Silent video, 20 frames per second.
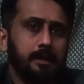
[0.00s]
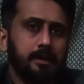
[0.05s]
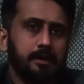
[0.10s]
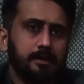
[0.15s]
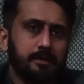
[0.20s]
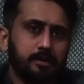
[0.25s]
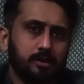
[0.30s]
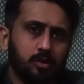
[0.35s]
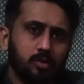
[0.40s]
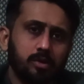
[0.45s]

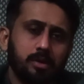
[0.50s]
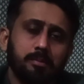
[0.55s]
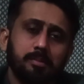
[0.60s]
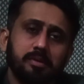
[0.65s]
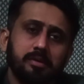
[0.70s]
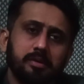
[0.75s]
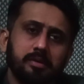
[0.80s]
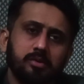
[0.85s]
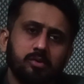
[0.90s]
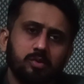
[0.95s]
And now
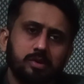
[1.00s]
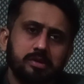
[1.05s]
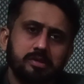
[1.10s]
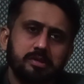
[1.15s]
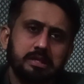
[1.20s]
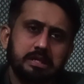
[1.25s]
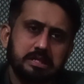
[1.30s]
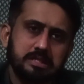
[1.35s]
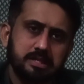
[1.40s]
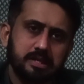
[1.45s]
coming towards the
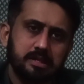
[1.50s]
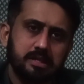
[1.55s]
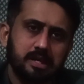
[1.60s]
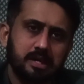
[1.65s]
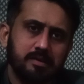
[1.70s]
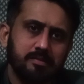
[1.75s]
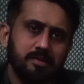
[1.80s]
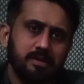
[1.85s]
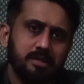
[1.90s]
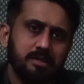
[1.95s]

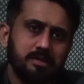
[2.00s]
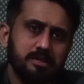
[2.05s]
conjunctiva.